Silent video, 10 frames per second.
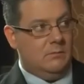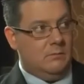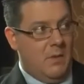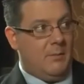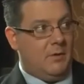
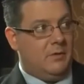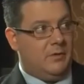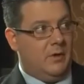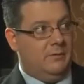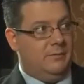members
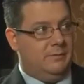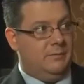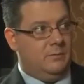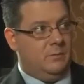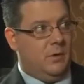of
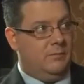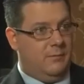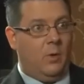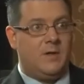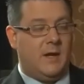what
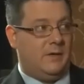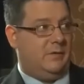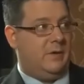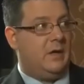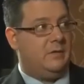48
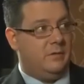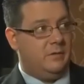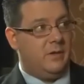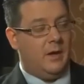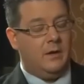states you
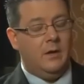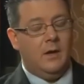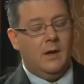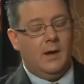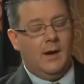said
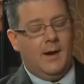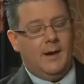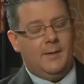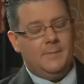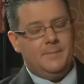
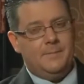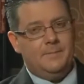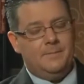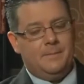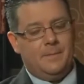um,
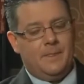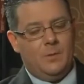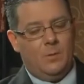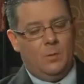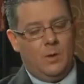
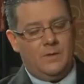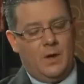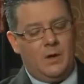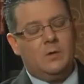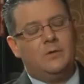when the
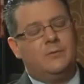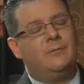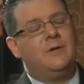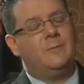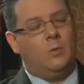articles of
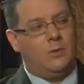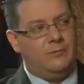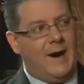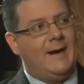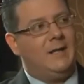freedom were
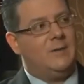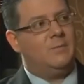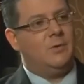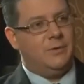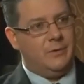finally
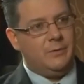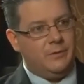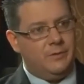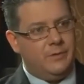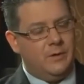
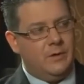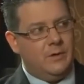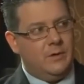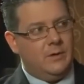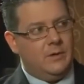produced
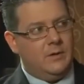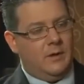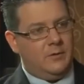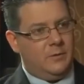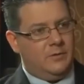
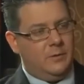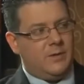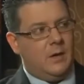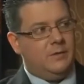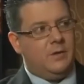now this was
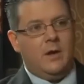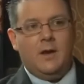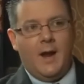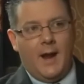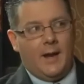
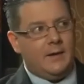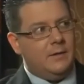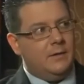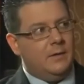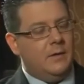2009
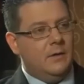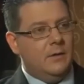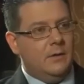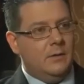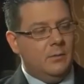
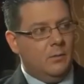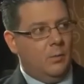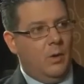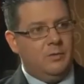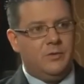
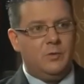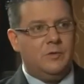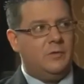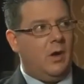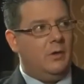what was the
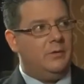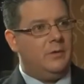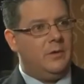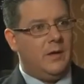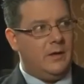result
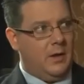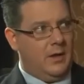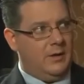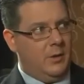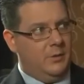and, and
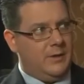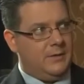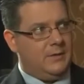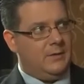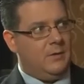i know
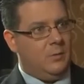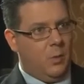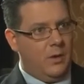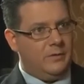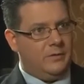that it
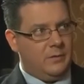was